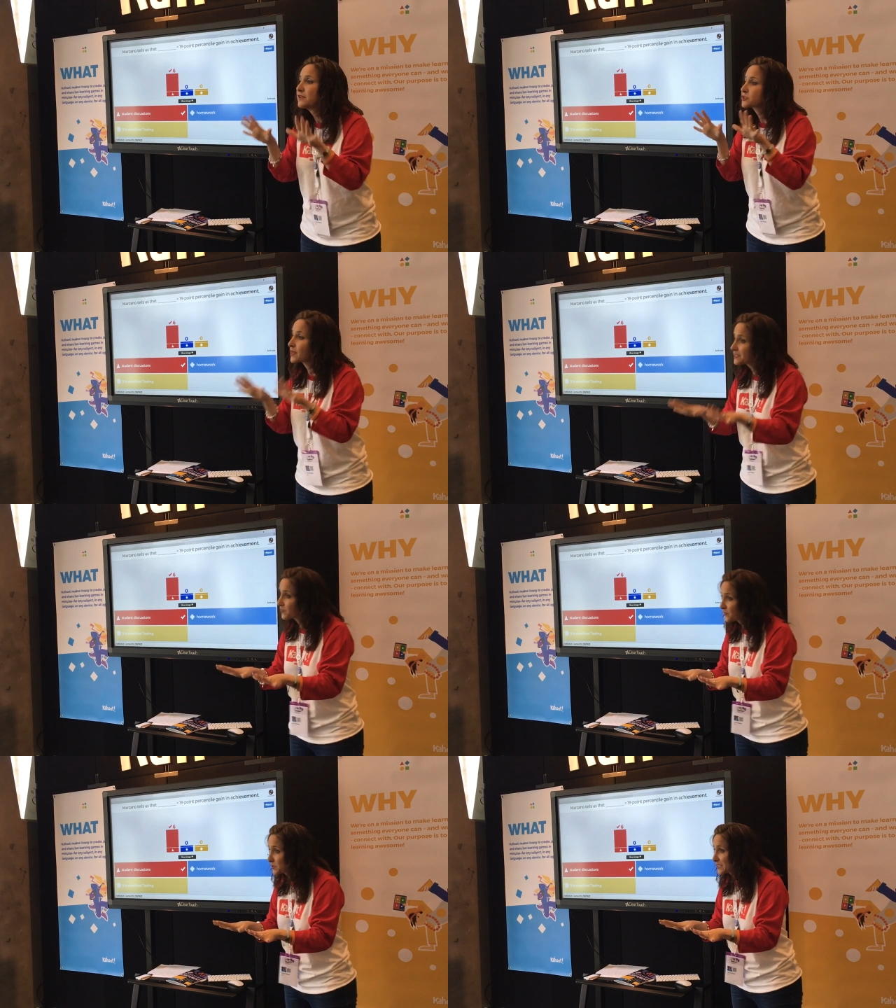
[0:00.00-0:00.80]
So that's the
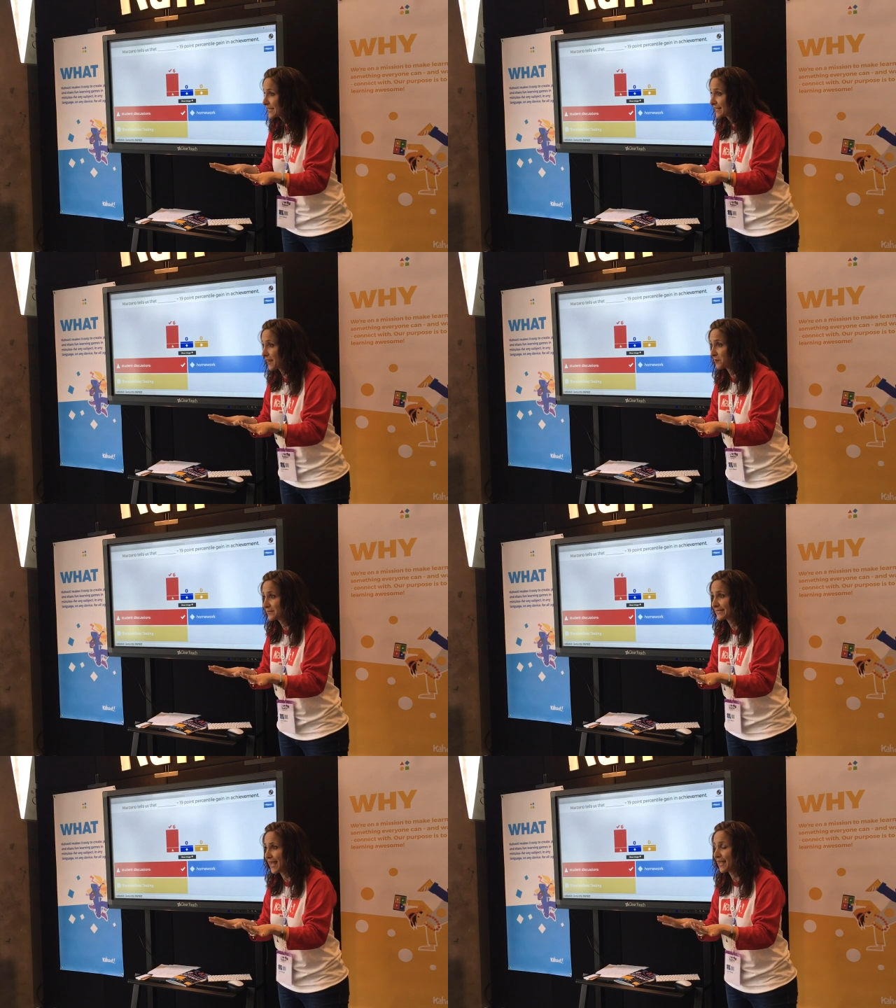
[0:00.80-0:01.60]
first thing that I would
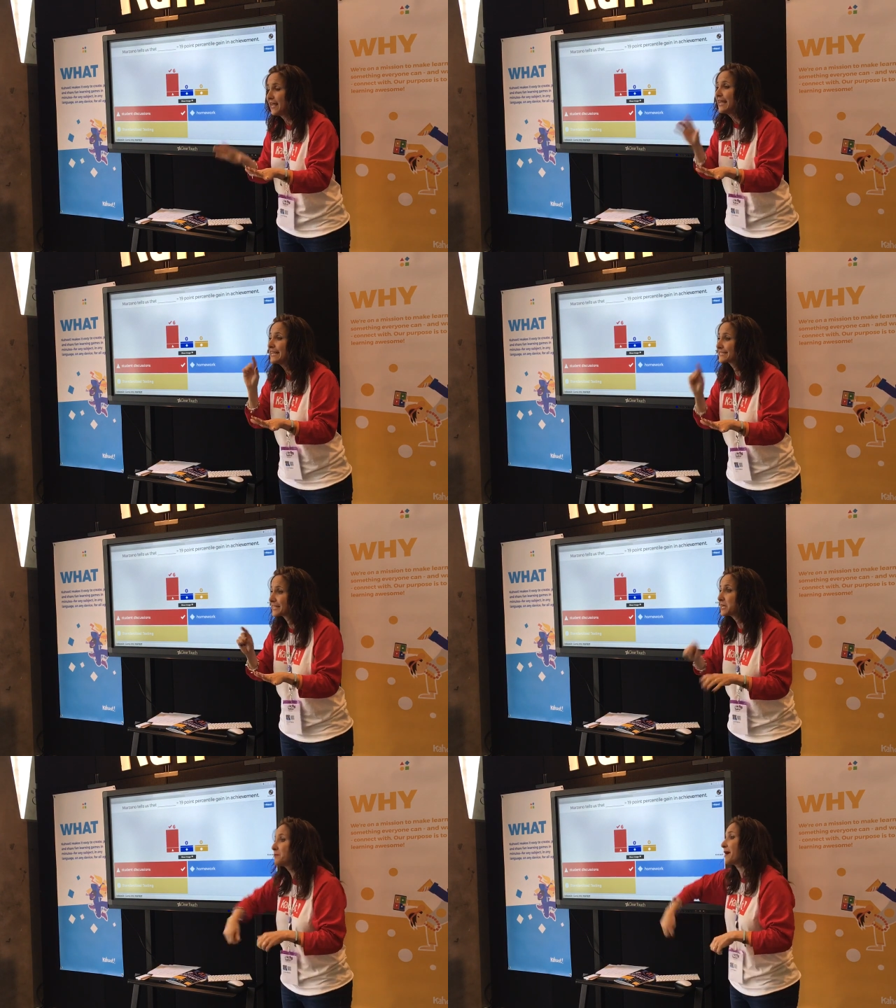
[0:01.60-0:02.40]
say, is
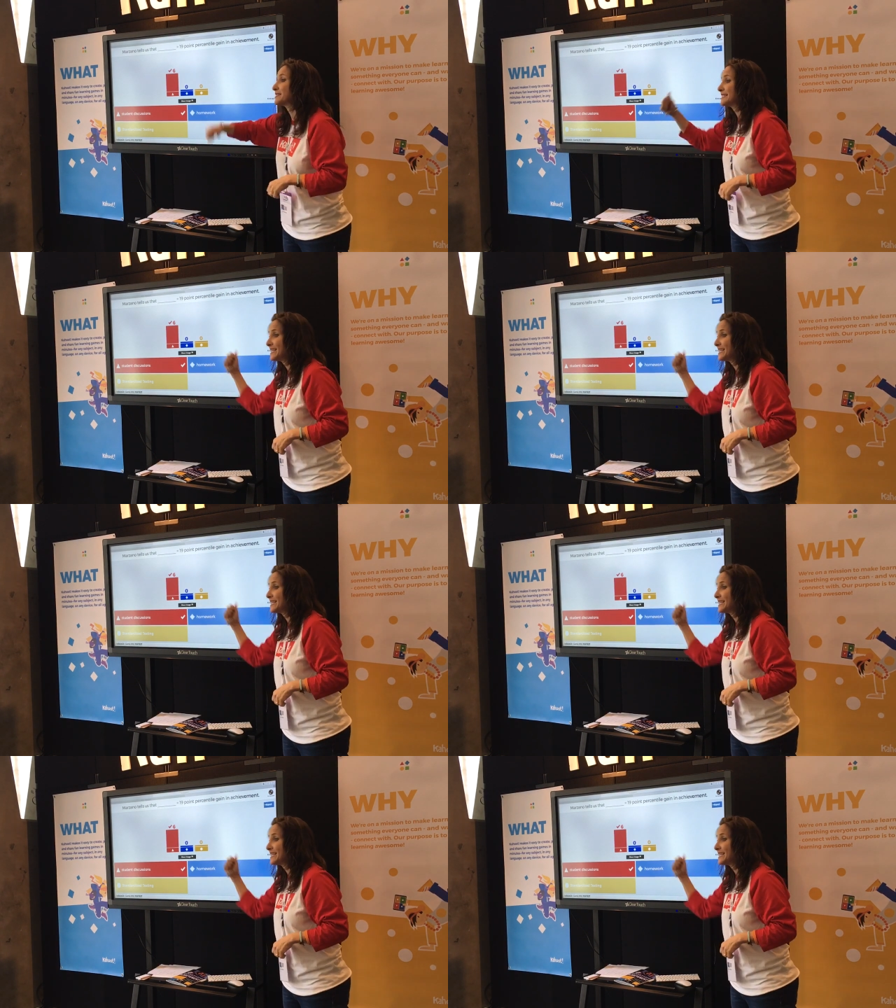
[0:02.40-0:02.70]
think about